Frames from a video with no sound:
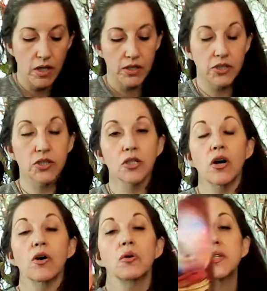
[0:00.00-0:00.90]

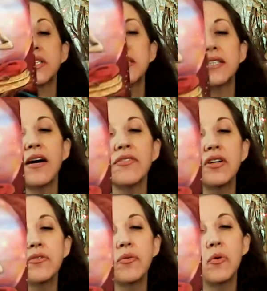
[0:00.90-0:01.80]
So, seven
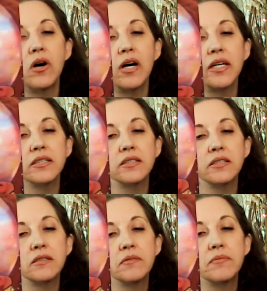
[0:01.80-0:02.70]
of
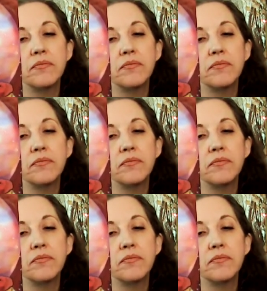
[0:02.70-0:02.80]
wands,